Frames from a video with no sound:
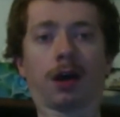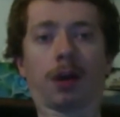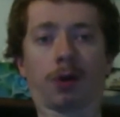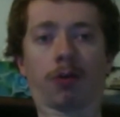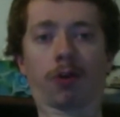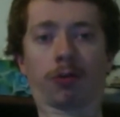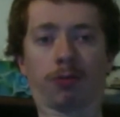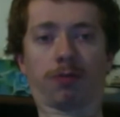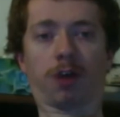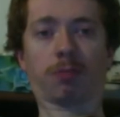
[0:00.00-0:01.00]
I'm going to start the
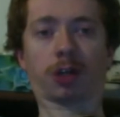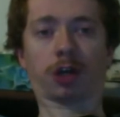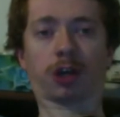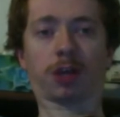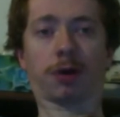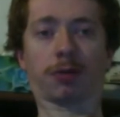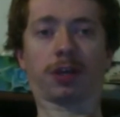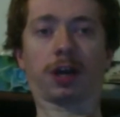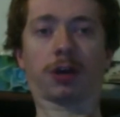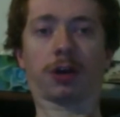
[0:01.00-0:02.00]
review off by talking about
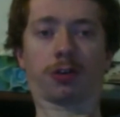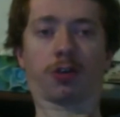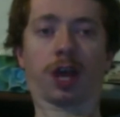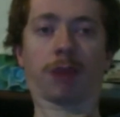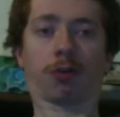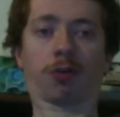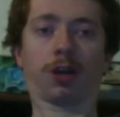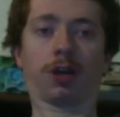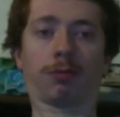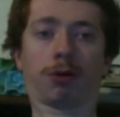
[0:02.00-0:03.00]
the largest and capital
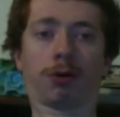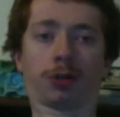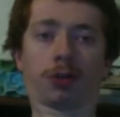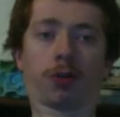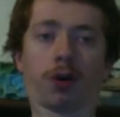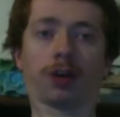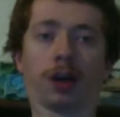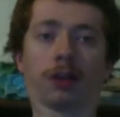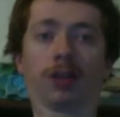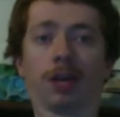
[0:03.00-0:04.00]
city of Peru, which is called
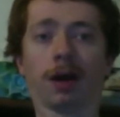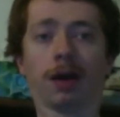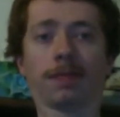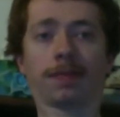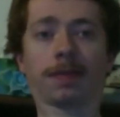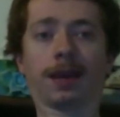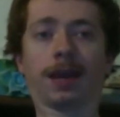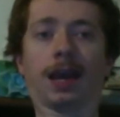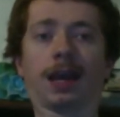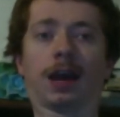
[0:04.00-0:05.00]
Lima.
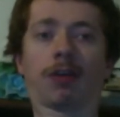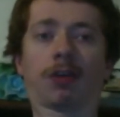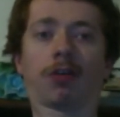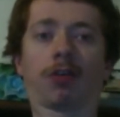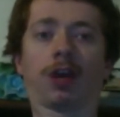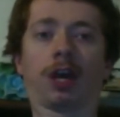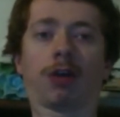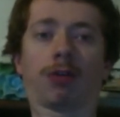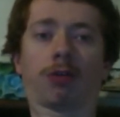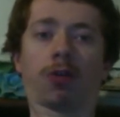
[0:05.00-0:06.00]
And as you can see
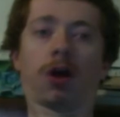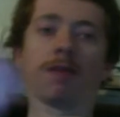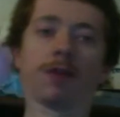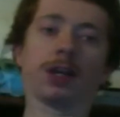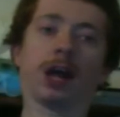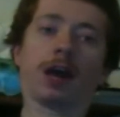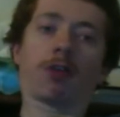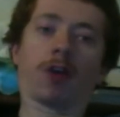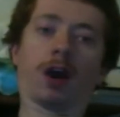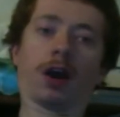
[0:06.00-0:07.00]
here, there's a lot of nice